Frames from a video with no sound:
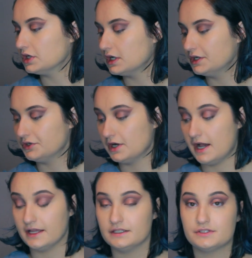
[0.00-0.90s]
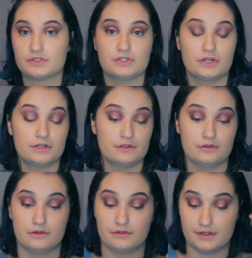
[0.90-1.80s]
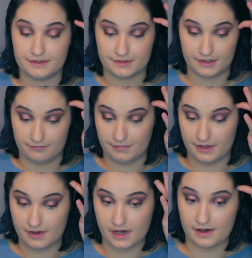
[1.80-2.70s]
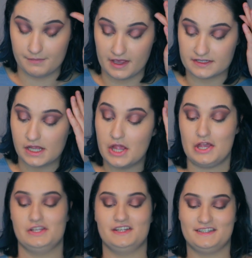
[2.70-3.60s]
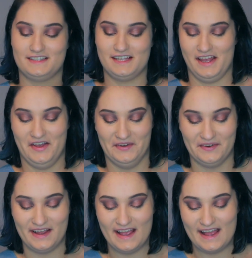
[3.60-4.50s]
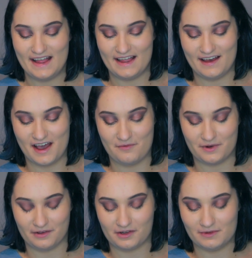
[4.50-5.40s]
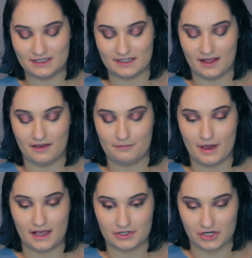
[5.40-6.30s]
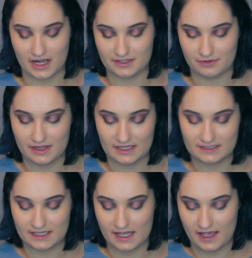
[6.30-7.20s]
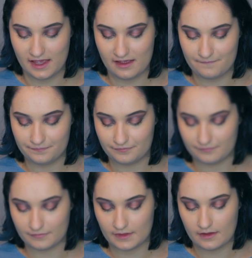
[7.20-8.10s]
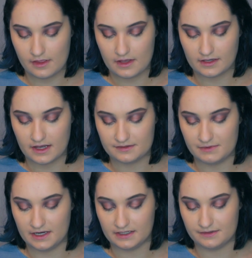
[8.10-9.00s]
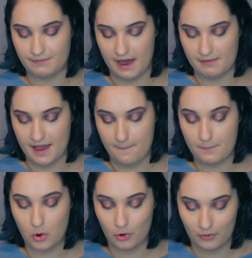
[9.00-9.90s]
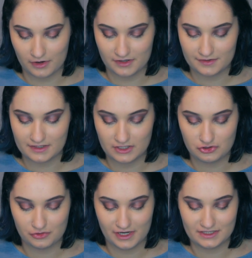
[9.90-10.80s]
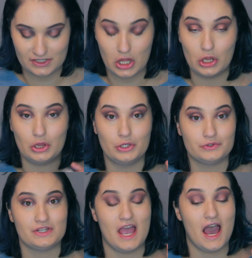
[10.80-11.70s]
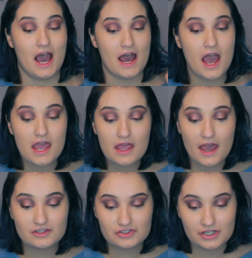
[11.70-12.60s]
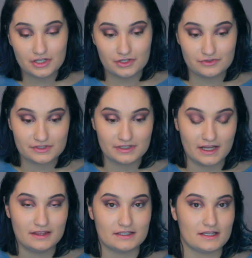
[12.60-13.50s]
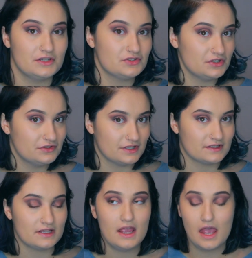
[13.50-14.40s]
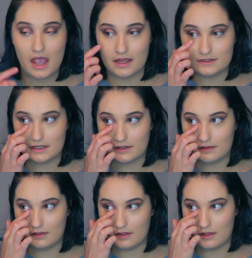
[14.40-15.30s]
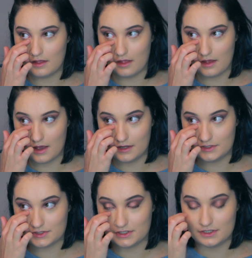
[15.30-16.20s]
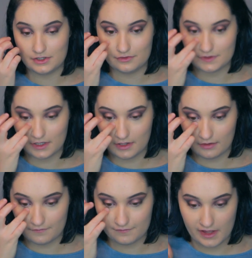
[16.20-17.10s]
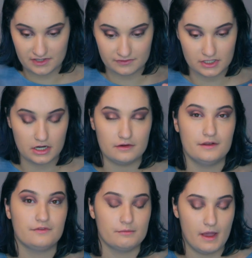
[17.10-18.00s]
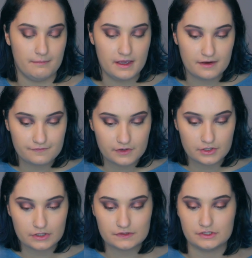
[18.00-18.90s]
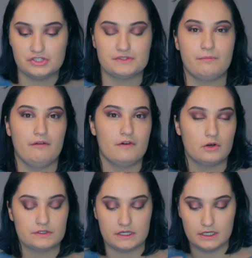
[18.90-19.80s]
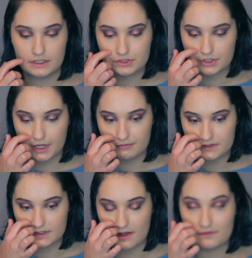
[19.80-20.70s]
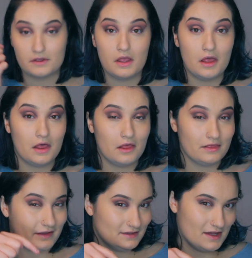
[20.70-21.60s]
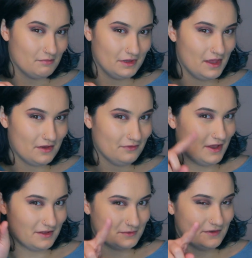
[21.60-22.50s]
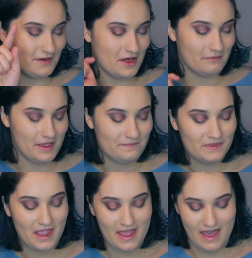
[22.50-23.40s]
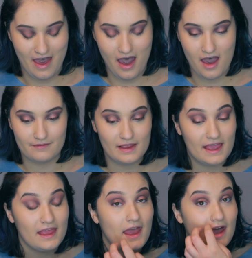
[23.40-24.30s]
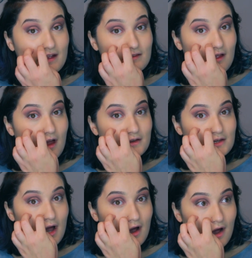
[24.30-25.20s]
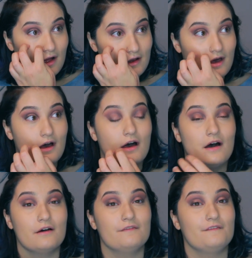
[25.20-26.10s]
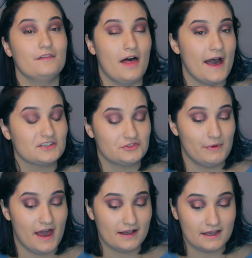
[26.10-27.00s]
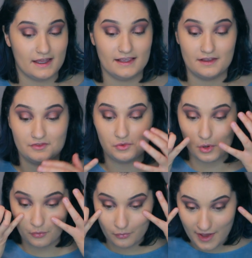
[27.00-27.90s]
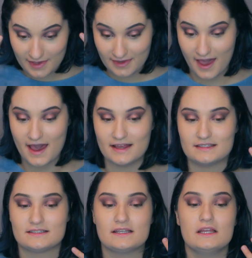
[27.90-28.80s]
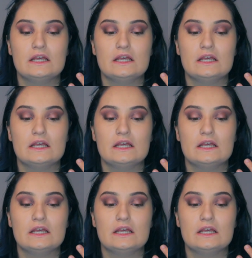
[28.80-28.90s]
our under eyes. Oh, this is gonna be a hot mess. So, what I'm gonna be setting my under eyes with is the It Cosmetics Bye Bye Pores in Translucent. I actually used to like this. I used to use this until I started using flash photography for my makeup photos and just my photos on Instagram and stuff. Link down below if you guys want to follow me. It has a ton of flashback. It gives you a white cast.